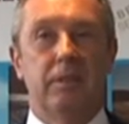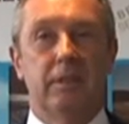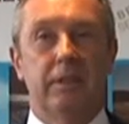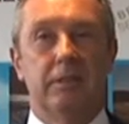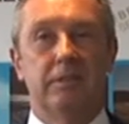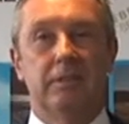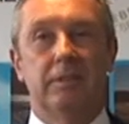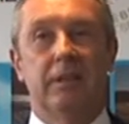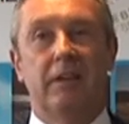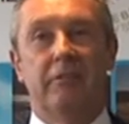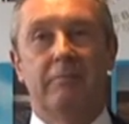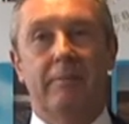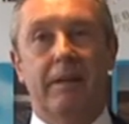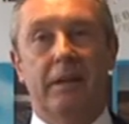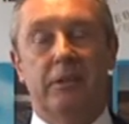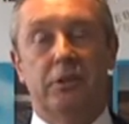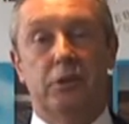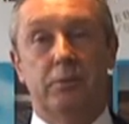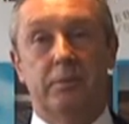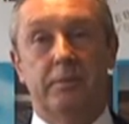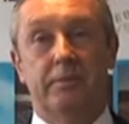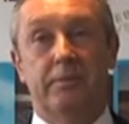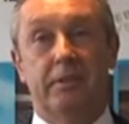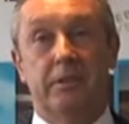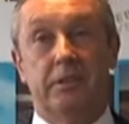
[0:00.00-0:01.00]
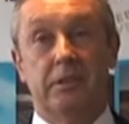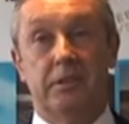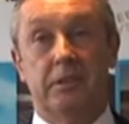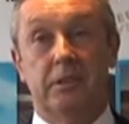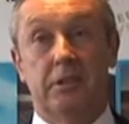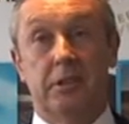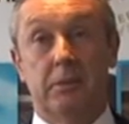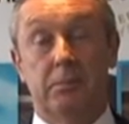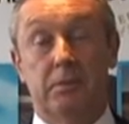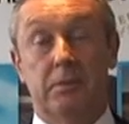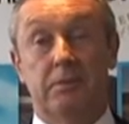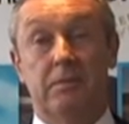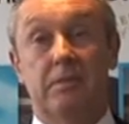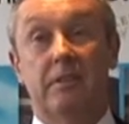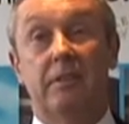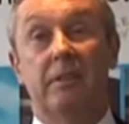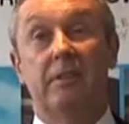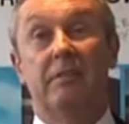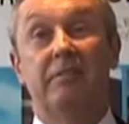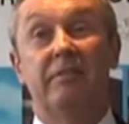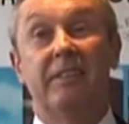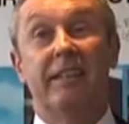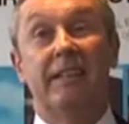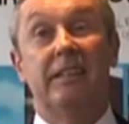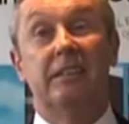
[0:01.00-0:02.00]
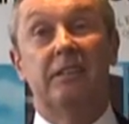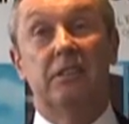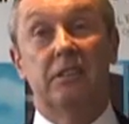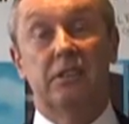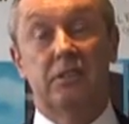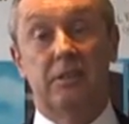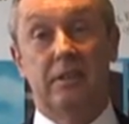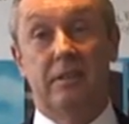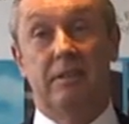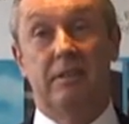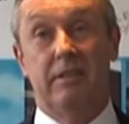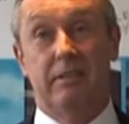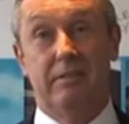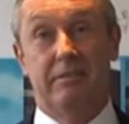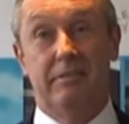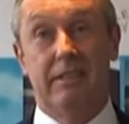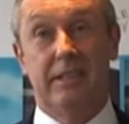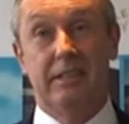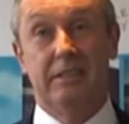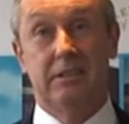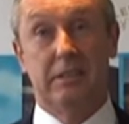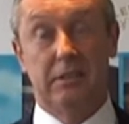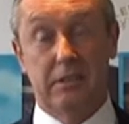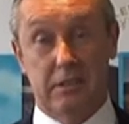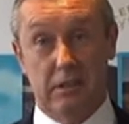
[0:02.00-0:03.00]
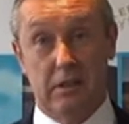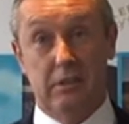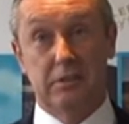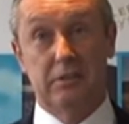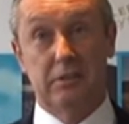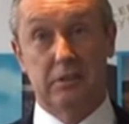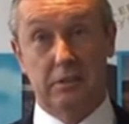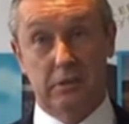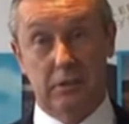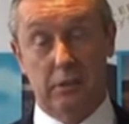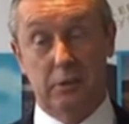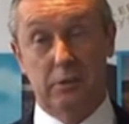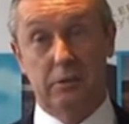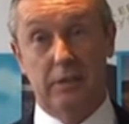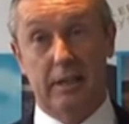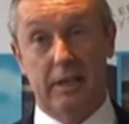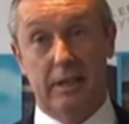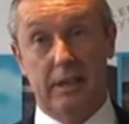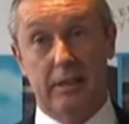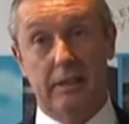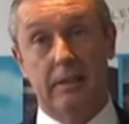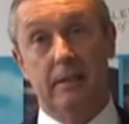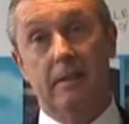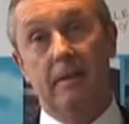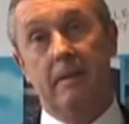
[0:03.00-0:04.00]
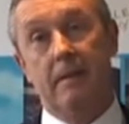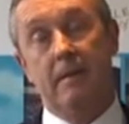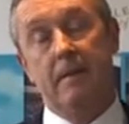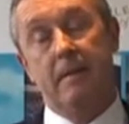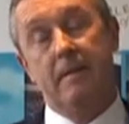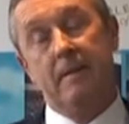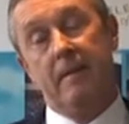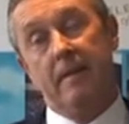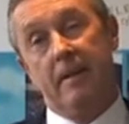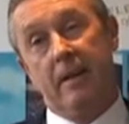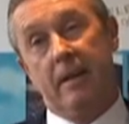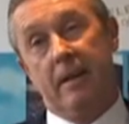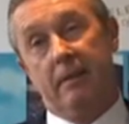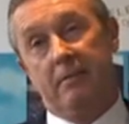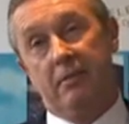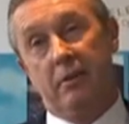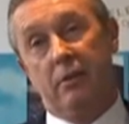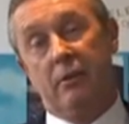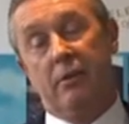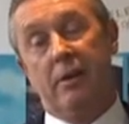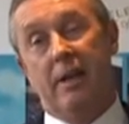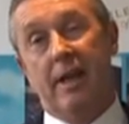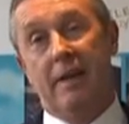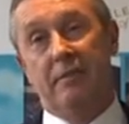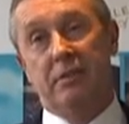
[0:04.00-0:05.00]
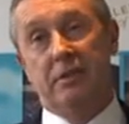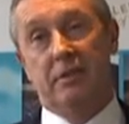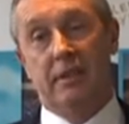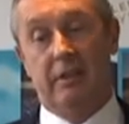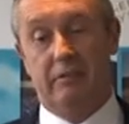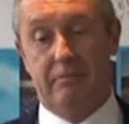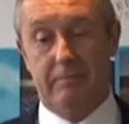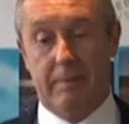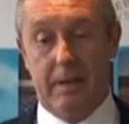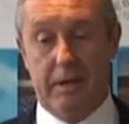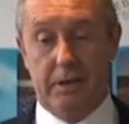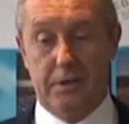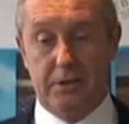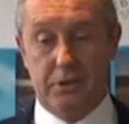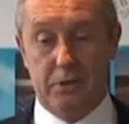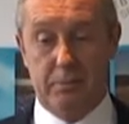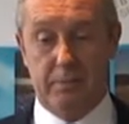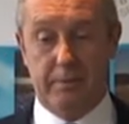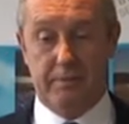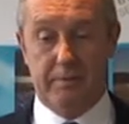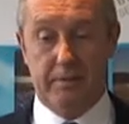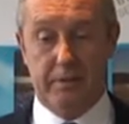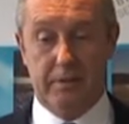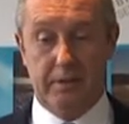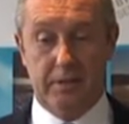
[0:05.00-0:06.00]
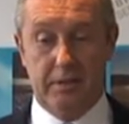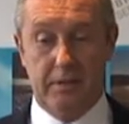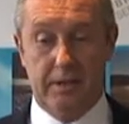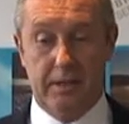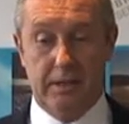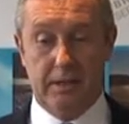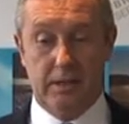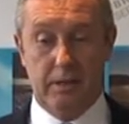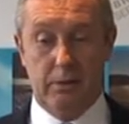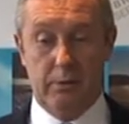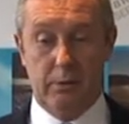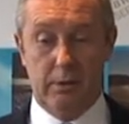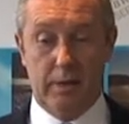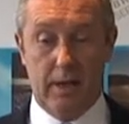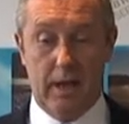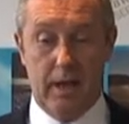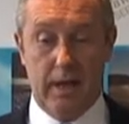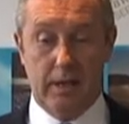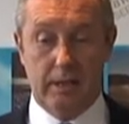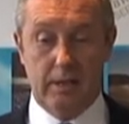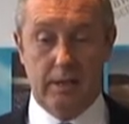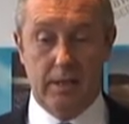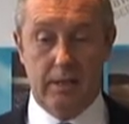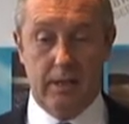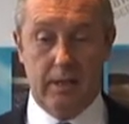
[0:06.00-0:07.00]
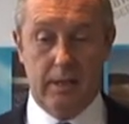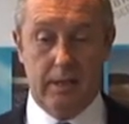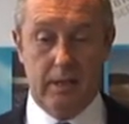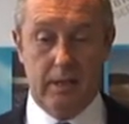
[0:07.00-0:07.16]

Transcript: self-managed super funds in terms of the fees and costs associated. If you're going to have a self-managed super fund, you need to look at